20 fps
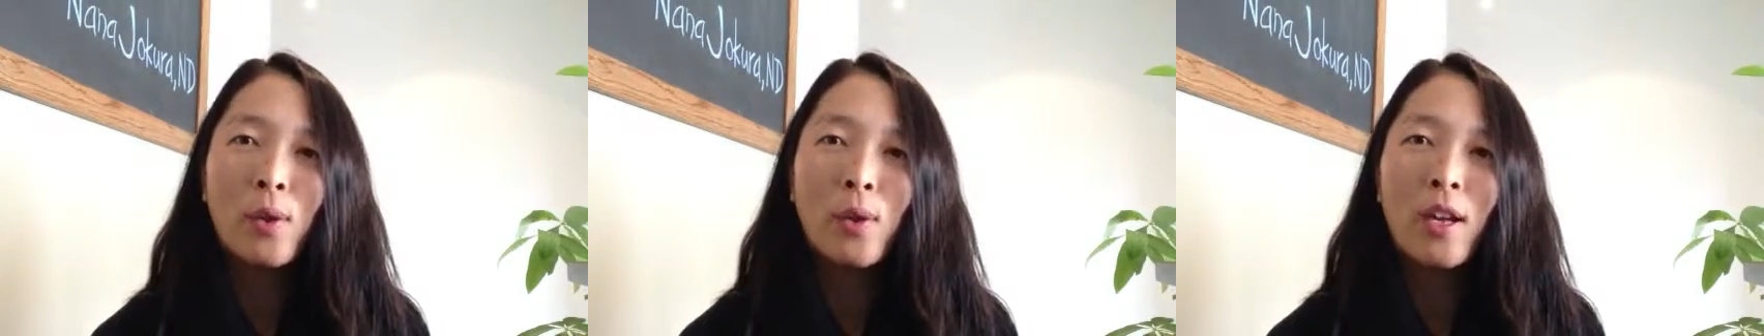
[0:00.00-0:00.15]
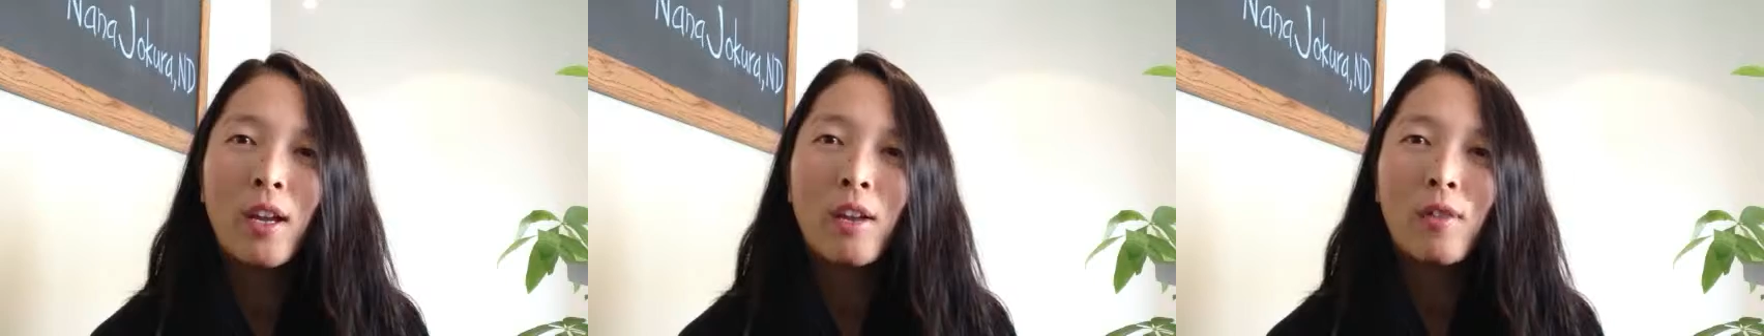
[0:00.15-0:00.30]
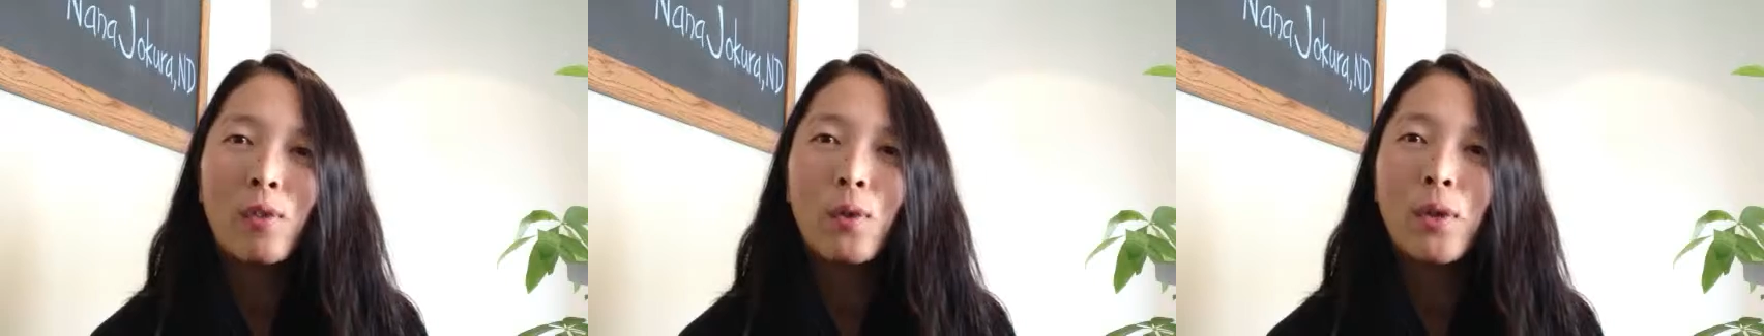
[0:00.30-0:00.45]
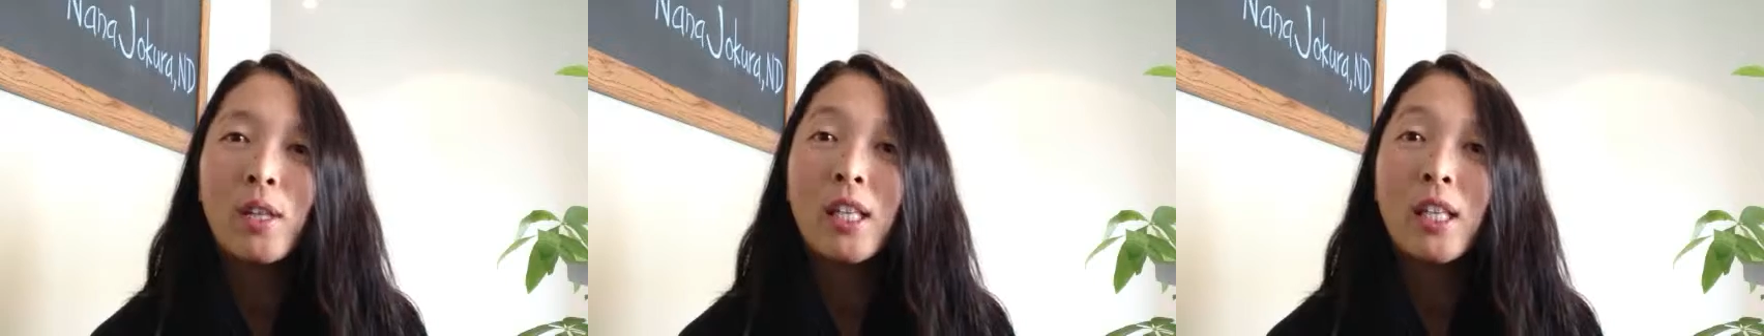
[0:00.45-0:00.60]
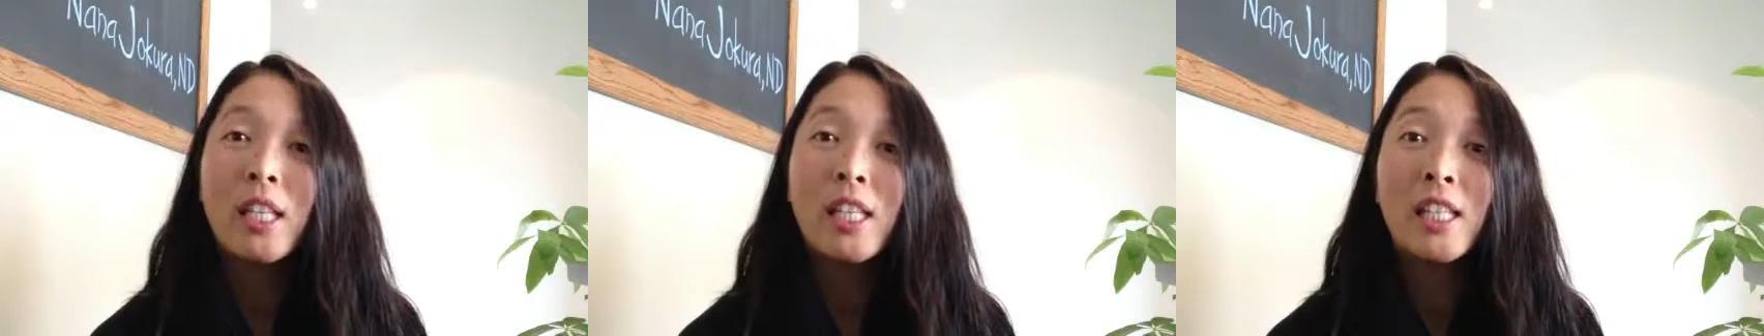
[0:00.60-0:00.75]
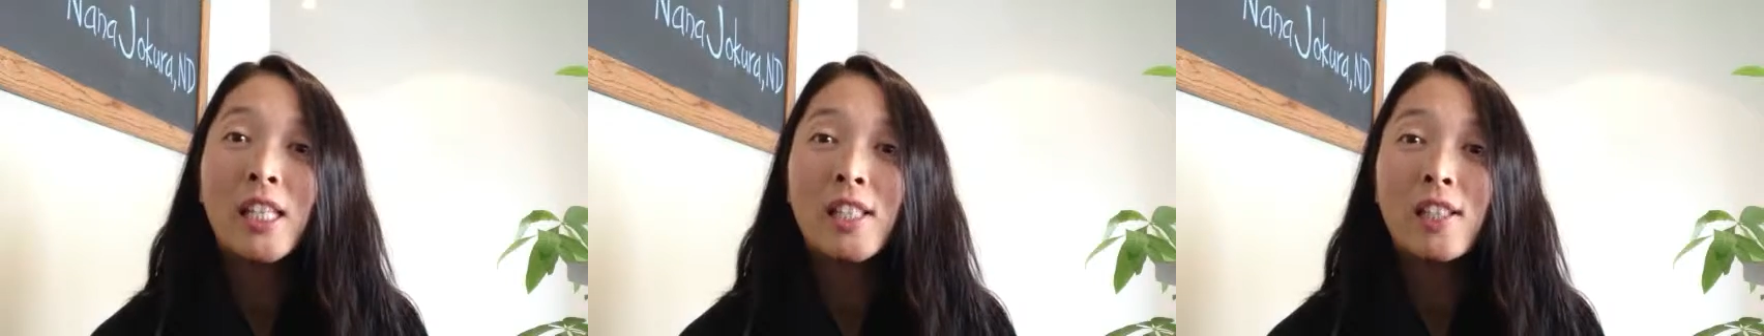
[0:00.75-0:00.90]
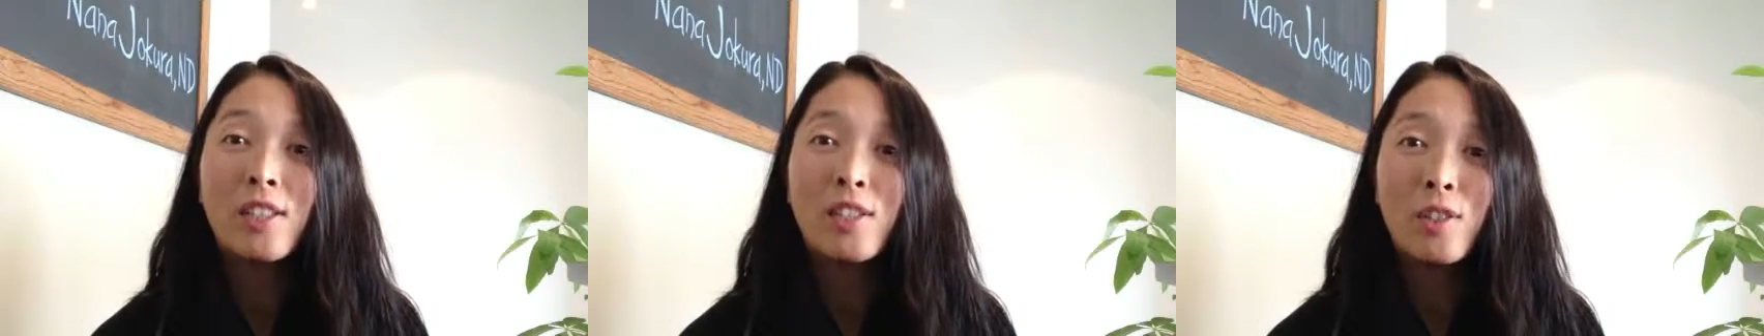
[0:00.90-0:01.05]
or have
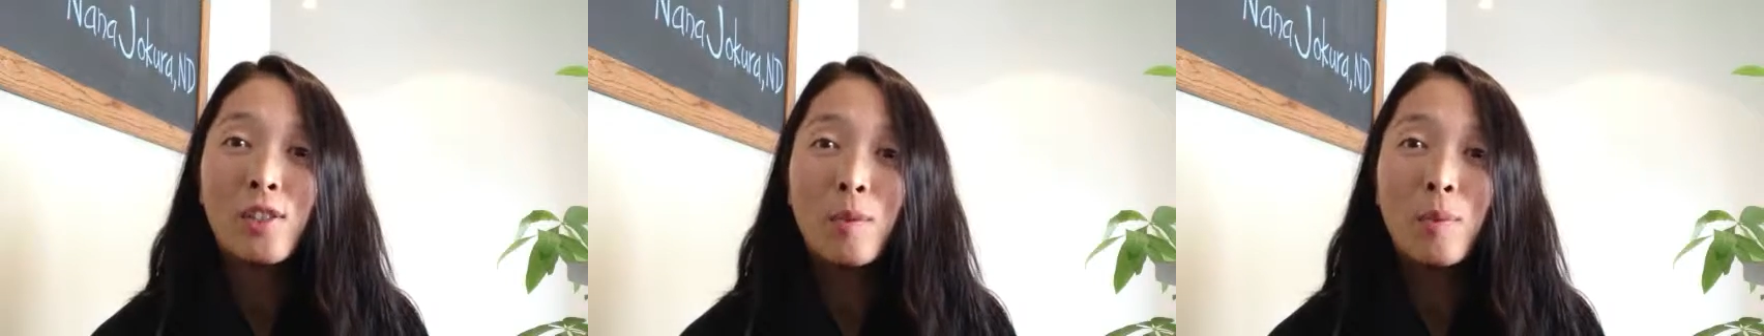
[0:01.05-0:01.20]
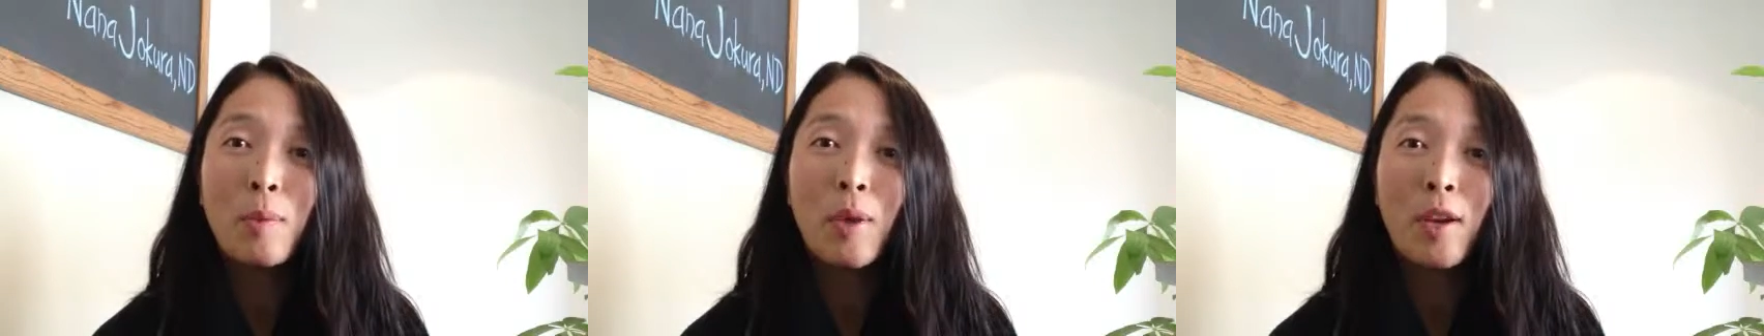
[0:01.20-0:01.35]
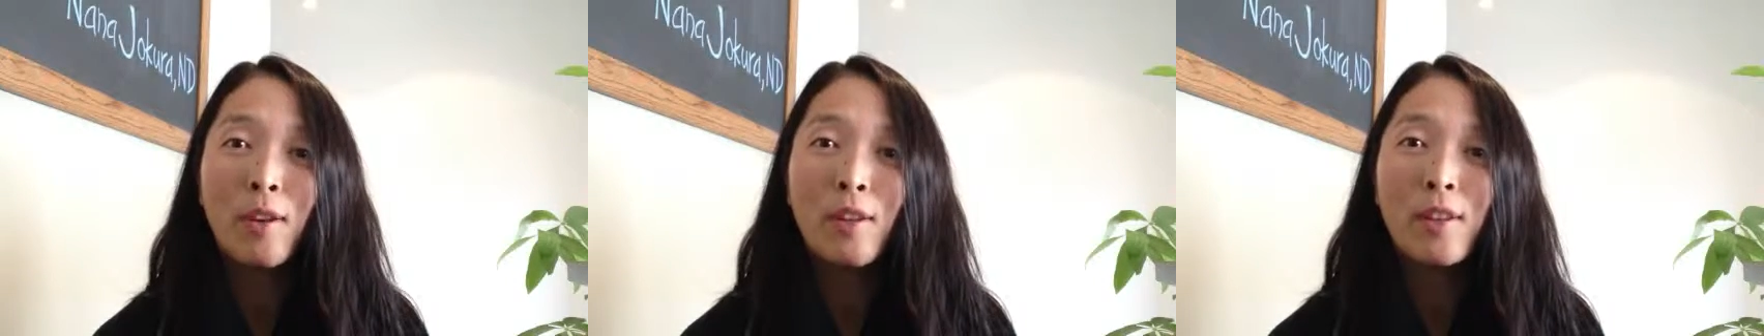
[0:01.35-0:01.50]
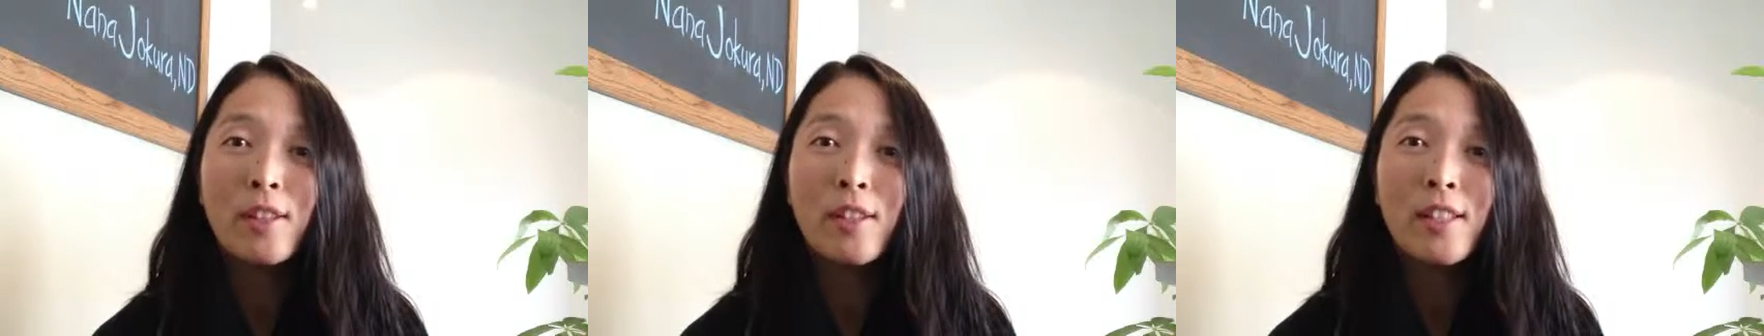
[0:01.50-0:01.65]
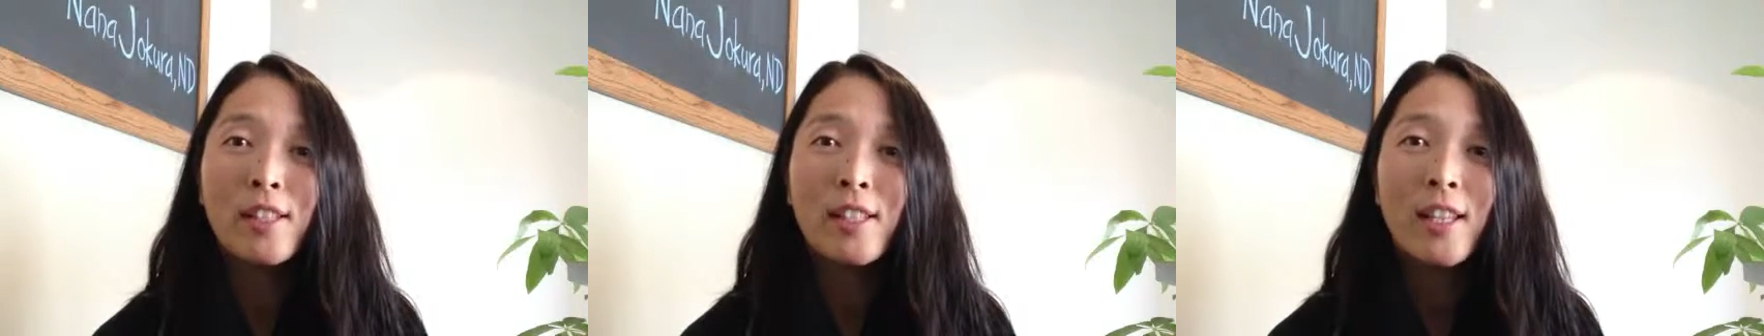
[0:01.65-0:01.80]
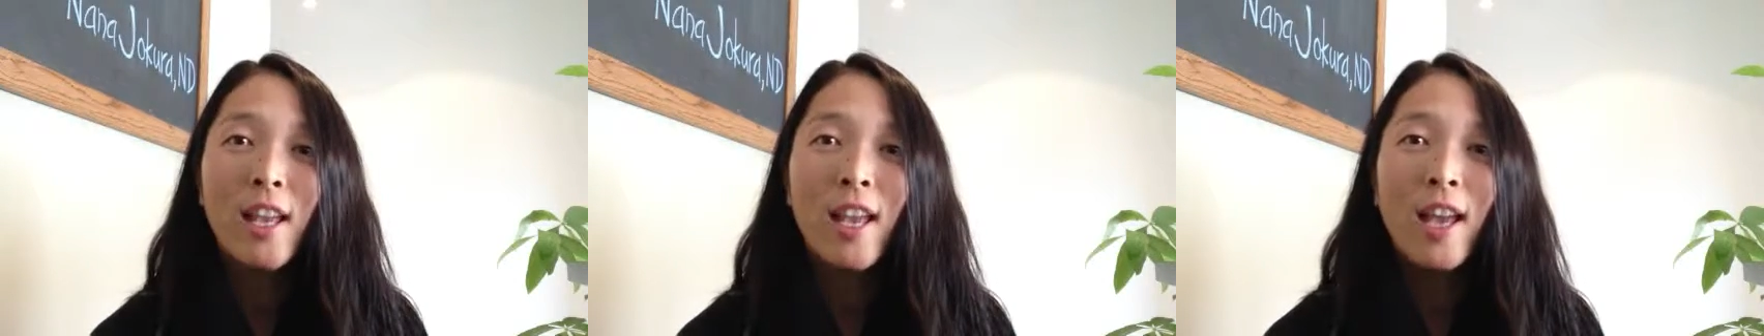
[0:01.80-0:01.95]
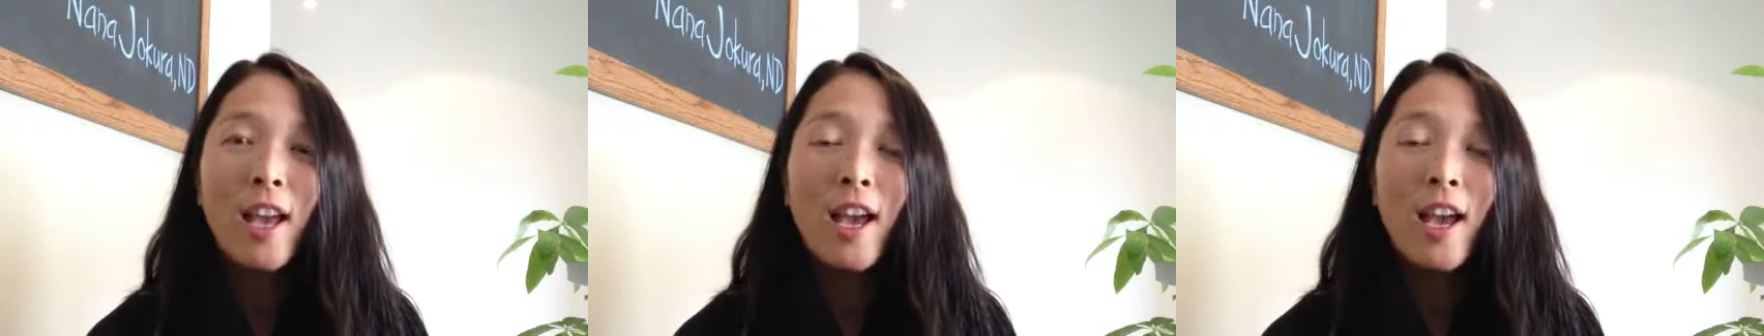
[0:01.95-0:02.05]
witnessed new parents,